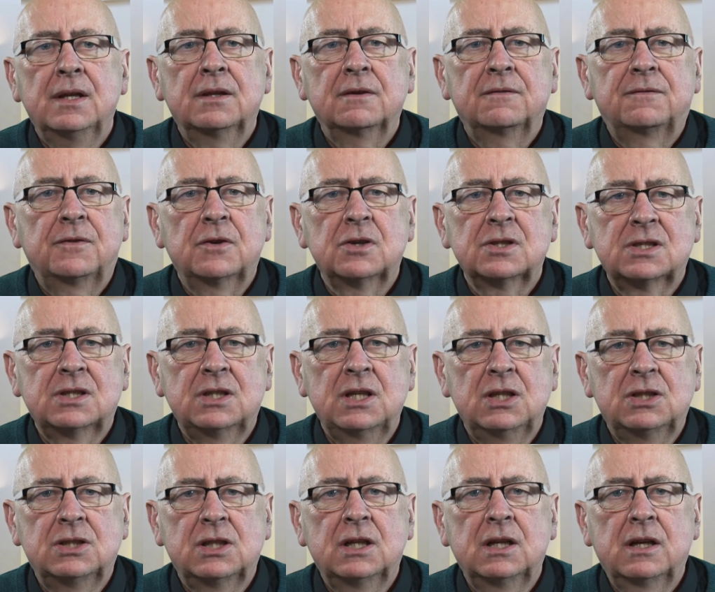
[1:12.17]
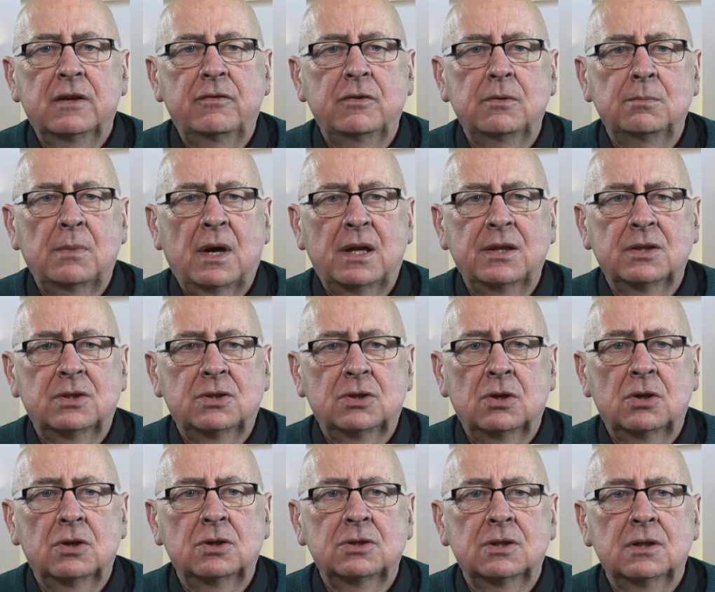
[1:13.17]
The first teaching given by the
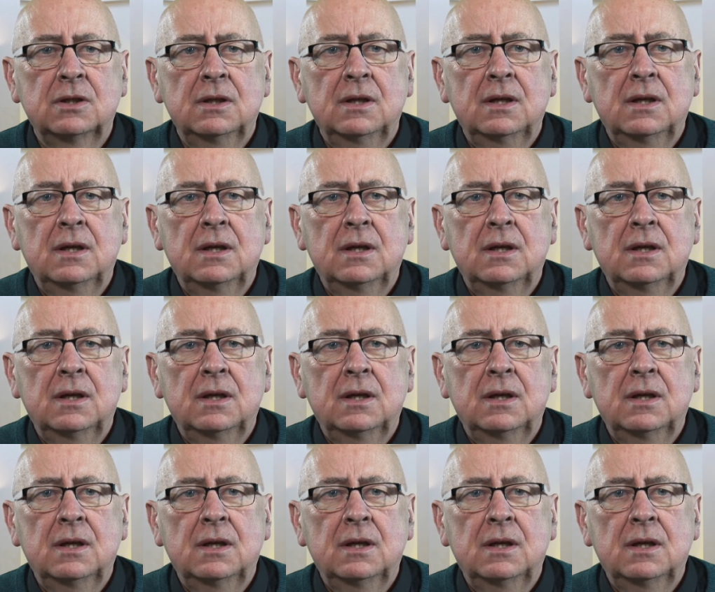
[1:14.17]
Church